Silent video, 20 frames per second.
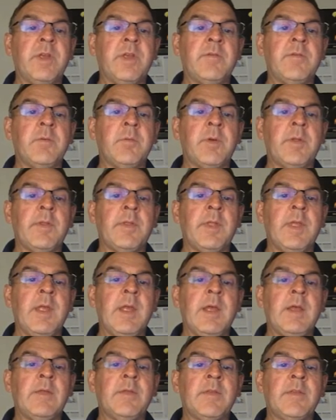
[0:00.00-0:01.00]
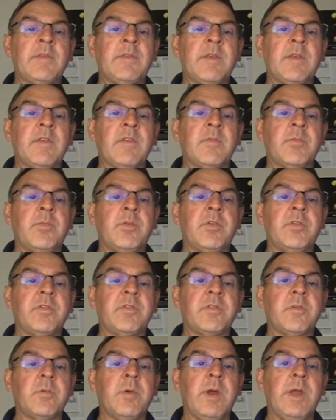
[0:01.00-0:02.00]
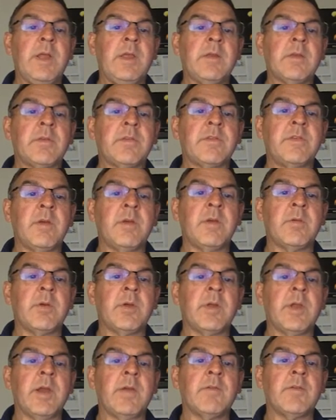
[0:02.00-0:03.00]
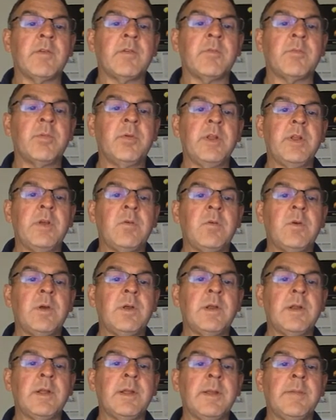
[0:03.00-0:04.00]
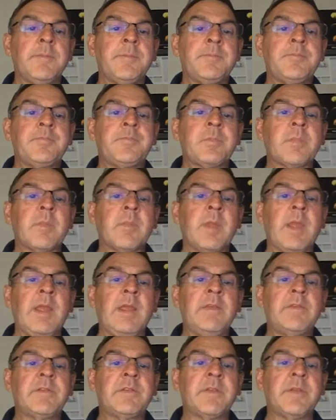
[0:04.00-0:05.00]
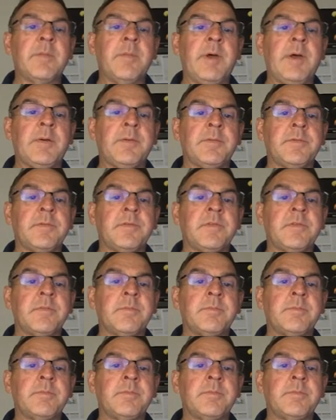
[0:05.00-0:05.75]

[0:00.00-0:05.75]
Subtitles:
Even when this gets pushed away, you'll see it recovers pretty quickly east of the mountains.